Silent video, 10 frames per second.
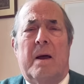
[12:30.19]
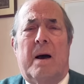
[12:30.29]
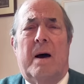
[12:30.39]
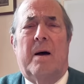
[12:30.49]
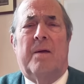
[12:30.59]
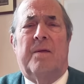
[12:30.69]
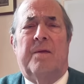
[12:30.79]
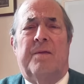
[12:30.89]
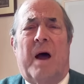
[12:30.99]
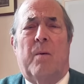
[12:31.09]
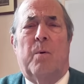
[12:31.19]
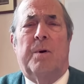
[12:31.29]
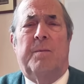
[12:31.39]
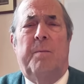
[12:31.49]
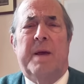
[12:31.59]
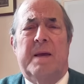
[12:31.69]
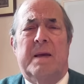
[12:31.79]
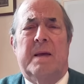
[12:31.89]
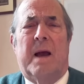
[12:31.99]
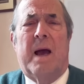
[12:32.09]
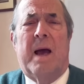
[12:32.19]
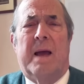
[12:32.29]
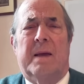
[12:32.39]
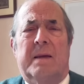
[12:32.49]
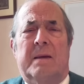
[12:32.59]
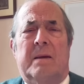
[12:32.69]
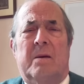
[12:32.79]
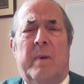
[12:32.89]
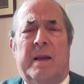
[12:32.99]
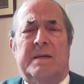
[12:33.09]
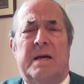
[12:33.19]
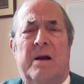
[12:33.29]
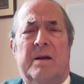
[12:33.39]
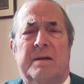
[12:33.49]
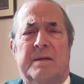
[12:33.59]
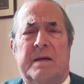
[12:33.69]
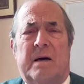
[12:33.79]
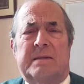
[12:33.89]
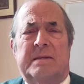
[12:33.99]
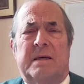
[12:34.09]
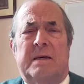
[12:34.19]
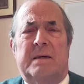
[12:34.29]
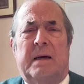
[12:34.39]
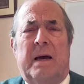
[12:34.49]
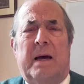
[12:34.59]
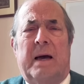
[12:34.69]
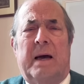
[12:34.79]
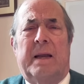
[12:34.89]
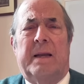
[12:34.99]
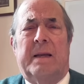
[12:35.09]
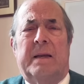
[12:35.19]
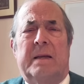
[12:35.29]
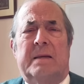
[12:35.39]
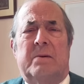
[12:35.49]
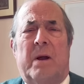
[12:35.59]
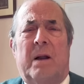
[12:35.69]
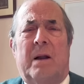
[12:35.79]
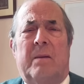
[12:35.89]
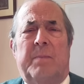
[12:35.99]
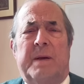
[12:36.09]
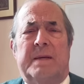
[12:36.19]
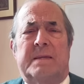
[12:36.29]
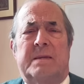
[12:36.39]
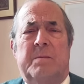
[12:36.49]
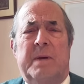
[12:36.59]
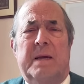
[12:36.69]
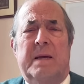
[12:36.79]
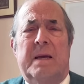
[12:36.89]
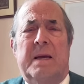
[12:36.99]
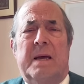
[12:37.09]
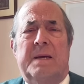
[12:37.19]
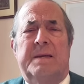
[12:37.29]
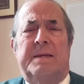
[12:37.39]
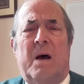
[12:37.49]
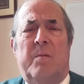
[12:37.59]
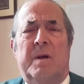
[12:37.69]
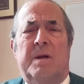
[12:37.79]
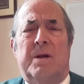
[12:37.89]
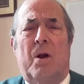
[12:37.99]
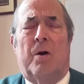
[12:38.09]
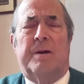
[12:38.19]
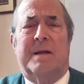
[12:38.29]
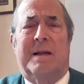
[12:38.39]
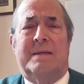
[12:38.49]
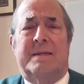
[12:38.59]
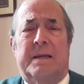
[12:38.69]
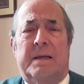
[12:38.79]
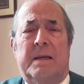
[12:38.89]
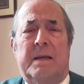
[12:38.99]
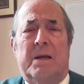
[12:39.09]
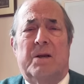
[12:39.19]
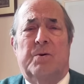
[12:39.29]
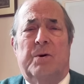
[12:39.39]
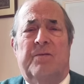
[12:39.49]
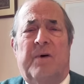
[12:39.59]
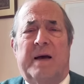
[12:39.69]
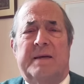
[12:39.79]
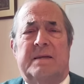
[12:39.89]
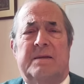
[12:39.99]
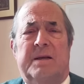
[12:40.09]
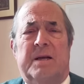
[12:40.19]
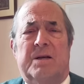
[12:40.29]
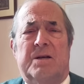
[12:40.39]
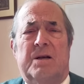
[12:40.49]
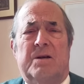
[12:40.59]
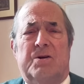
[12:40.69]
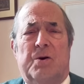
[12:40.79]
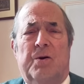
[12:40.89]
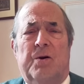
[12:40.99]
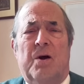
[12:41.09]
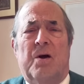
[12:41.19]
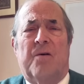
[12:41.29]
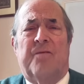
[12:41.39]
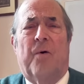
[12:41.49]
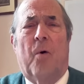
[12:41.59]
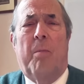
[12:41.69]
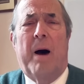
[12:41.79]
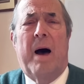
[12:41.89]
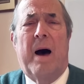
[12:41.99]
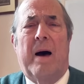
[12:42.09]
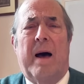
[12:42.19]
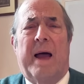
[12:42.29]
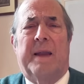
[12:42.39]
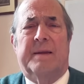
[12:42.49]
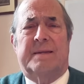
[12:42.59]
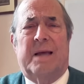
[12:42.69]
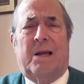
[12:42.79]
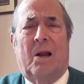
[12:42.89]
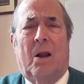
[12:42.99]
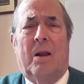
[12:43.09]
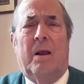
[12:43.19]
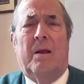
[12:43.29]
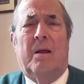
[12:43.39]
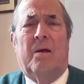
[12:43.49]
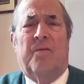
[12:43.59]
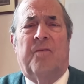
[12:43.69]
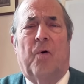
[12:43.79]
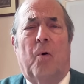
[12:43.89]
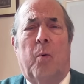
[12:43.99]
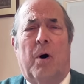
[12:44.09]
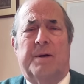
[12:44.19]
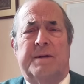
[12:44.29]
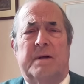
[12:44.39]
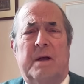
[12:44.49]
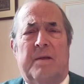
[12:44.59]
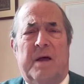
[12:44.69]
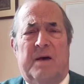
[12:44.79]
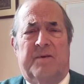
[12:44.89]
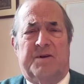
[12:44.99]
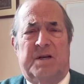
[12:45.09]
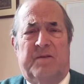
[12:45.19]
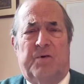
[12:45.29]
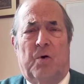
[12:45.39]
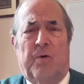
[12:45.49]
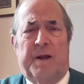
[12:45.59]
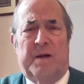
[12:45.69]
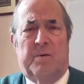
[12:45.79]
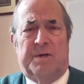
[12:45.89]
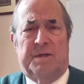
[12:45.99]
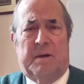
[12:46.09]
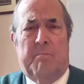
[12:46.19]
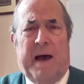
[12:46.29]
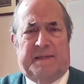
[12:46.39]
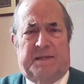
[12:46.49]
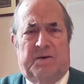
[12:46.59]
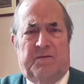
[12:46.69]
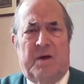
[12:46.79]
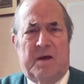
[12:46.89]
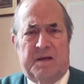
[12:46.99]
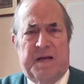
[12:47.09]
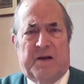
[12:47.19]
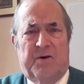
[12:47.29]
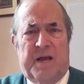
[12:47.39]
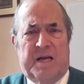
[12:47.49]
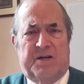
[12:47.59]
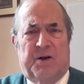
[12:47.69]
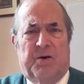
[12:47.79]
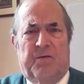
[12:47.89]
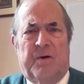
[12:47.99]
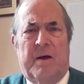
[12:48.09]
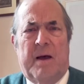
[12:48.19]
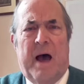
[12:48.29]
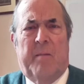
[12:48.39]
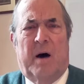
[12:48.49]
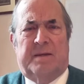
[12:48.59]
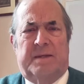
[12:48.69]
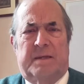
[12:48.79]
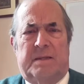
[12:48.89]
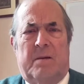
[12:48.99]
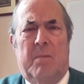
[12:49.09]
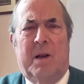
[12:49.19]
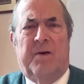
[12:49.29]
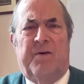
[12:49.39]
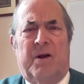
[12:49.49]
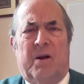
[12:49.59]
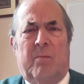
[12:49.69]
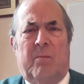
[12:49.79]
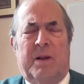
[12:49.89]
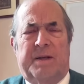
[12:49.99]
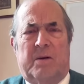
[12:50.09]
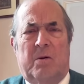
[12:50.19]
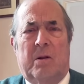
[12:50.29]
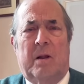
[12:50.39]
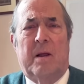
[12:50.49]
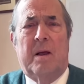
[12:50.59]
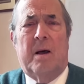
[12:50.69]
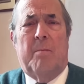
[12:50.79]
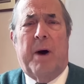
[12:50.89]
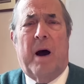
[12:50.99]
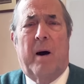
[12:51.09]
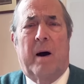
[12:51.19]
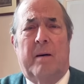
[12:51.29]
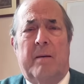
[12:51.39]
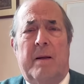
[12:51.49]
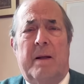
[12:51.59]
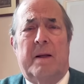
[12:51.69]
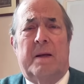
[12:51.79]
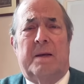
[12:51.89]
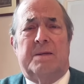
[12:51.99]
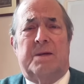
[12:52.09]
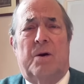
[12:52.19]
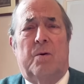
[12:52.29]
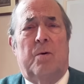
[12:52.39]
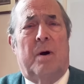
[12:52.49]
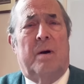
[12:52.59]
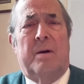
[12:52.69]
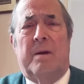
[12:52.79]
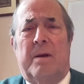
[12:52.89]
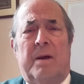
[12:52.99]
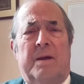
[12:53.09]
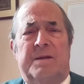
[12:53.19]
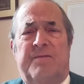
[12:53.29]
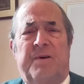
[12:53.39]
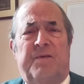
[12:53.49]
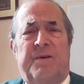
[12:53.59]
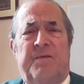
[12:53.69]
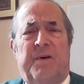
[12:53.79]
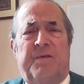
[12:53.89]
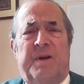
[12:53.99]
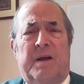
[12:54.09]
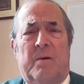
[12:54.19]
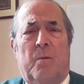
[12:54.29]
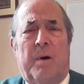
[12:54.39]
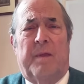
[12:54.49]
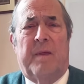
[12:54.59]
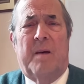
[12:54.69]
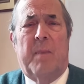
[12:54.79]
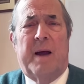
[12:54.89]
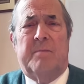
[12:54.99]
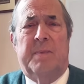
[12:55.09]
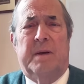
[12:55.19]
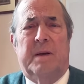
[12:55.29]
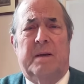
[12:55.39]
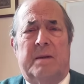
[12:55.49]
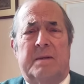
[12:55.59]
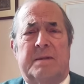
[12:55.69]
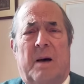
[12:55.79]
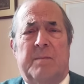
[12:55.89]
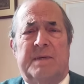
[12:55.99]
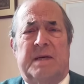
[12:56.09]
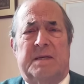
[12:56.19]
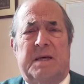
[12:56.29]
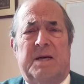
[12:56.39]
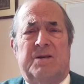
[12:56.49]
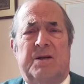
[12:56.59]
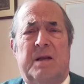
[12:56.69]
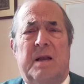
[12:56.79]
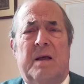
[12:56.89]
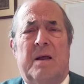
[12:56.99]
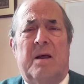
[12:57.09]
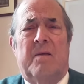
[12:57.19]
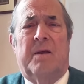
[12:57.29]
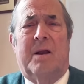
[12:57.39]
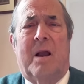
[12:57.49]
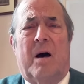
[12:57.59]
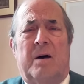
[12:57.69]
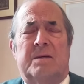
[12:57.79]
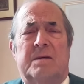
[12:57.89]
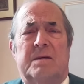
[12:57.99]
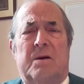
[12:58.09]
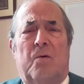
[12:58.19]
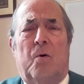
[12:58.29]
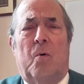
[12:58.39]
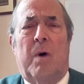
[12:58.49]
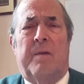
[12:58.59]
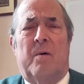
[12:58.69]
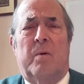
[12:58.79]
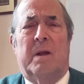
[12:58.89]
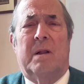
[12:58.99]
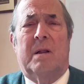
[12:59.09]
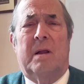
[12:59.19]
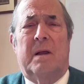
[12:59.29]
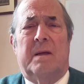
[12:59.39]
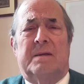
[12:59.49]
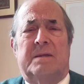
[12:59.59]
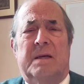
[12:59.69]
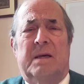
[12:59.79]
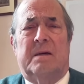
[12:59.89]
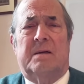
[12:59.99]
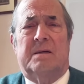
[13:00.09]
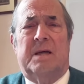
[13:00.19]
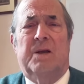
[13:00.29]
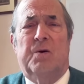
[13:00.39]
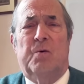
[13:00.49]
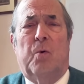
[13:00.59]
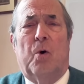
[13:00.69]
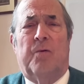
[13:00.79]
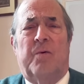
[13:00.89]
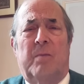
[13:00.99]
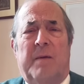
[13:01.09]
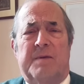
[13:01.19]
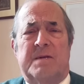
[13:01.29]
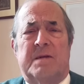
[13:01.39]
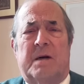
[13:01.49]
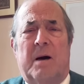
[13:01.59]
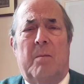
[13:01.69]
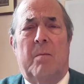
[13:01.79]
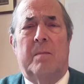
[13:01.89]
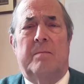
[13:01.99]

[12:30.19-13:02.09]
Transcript: Uh, that would be a humanitarian disaster, and Israel appears to be determined not to listen to advice that it should forbear and settle for what they have achieved already, which is a massive degradation of Hamas's military and political power. So uh, it's 50 50 whether there might be some cessation that lasts or whether we'll see a continued war for months to come.